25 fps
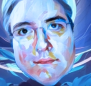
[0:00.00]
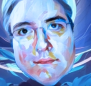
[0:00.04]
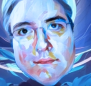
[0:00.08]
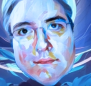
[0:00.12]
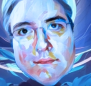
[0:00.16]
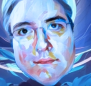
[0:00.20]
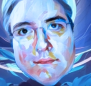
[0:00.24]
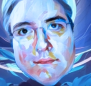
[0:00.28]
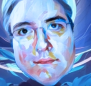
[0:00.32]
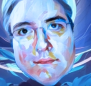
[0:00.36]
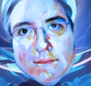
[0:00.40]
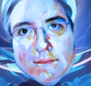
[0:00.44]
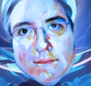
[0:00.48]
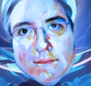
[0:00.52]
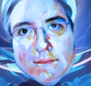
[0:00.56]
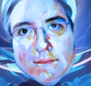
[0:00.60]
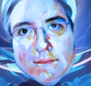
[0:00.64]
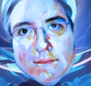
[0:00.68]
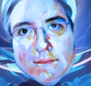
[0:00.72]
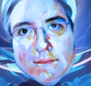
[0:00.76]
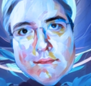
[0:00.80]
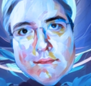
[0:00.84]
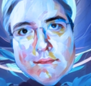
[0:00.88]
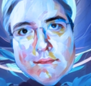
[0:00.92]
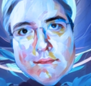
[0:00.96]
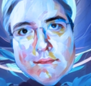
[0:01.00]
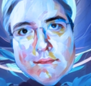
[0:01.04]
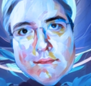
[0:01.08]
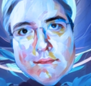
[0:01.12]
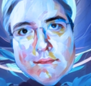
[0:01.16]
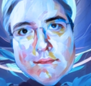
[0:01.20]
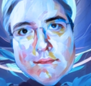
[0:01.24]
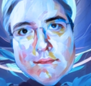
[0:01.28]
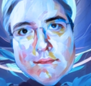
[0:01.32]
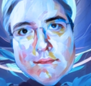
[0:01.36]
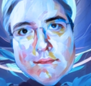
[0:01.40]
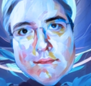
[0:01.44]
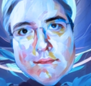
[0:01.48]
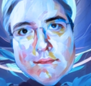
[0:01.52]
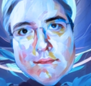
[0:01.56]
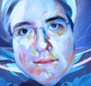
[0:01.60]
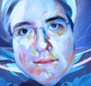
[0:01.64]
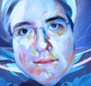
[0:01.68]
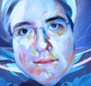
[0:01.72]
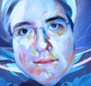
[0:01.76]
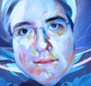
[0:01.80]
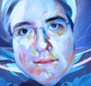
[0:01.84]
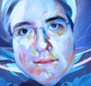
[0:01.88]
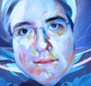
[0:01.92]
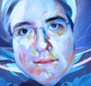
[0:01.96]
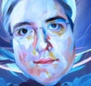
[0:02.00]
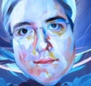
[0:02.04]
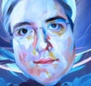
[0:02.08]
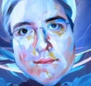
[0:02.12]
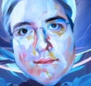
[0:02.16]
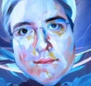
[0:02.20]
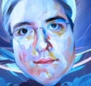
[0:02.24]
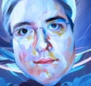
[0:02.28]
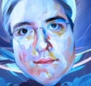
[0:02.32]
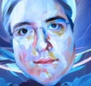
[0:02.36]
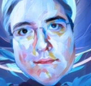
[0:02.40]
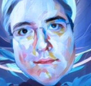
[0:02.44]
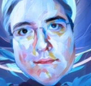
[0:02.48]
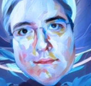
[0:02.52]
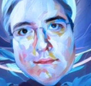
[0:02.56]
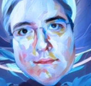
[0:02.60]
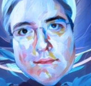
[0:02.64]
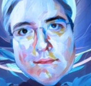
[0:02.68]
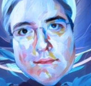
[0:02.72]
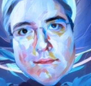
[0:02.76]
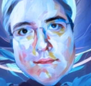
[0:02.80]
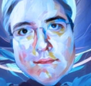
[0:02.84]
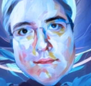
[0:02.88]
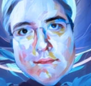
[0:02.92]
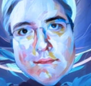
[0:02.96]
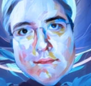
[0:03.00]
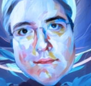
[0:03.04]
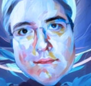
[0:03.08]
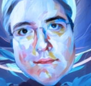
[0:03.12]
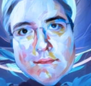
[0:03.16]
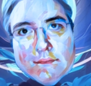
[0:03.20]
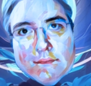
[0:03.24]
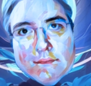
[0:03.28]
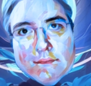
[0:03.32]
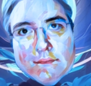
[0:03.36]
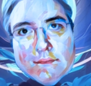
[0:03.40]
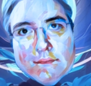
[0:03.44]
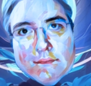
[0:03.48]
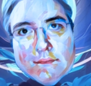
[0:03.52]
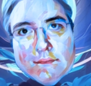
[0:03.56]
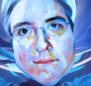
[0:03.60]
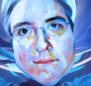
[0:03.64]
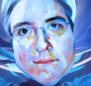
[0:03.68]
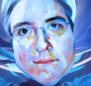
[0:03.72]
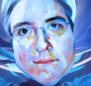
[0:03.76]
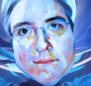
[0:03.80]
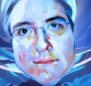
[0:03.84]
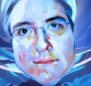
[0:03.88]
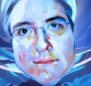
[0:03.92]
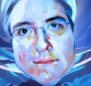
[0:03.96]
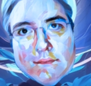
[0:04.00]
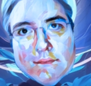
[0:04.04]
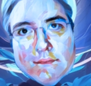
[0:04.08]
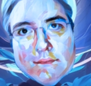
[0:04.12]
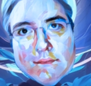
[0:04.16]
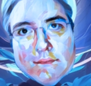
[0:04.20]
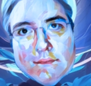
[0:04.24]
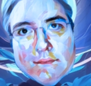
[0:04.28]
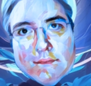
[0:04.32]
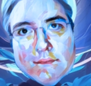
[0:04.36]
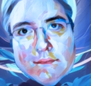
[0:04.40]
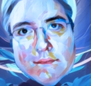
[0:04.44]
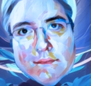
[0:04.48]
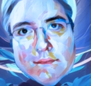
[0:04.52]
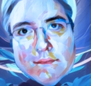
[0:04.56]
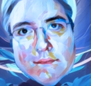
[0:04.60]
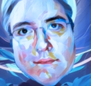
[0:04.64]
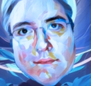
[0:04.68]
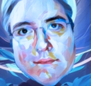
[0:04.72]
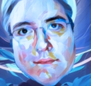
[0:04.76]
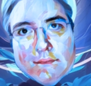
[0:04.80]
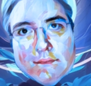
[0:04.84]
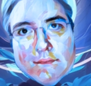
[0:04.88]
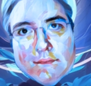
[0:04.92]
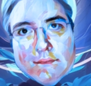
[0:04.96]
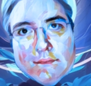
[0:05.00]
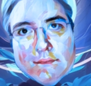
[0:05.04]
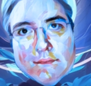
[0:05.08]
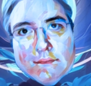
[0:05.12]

(no lip movement)